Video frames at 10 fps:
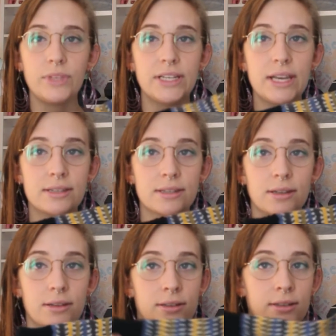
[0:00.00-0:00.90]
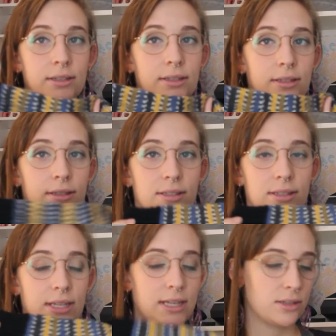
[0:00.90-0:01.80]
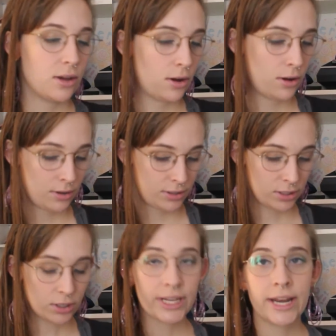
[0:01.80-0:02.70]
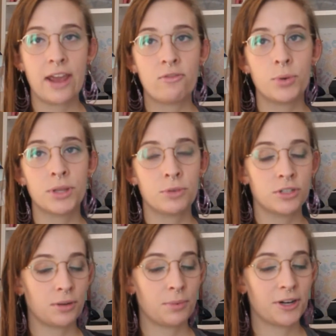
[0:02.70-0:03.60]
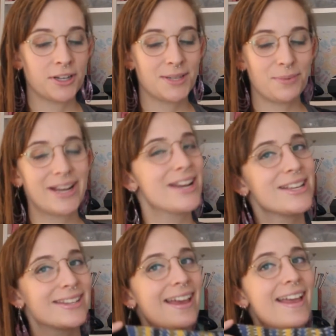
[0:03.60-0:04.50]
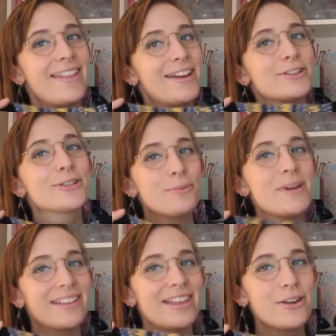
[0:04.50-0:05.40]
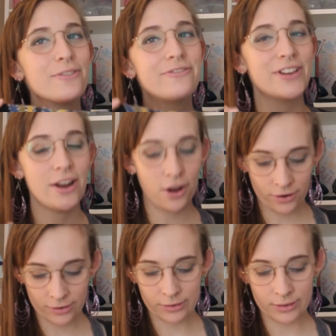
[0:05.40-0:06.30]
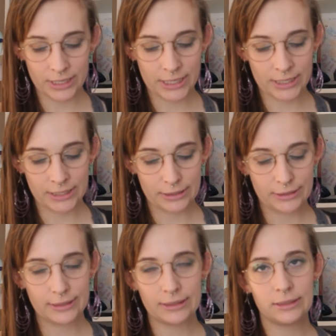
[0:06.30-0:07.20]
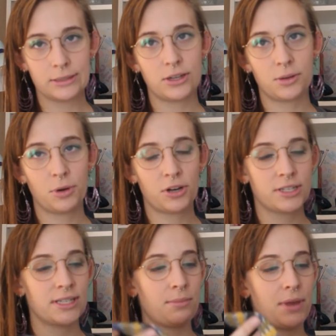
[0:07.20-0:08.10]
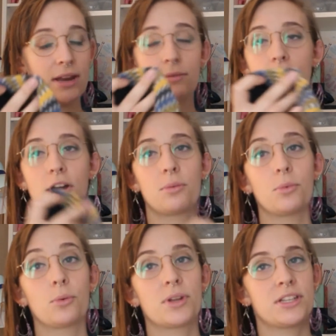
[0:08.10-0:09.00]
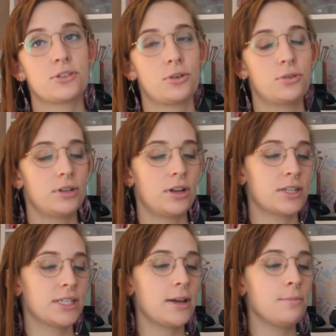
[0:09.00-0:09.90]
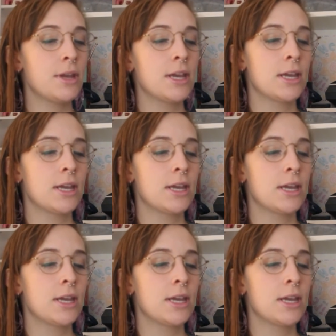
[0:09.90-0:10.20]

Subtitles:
yes, these are the socks, and I haven't put them on sock blockers because they're so big they don't fit on the little sock blockers I made, the cardboard ones I showed you last time.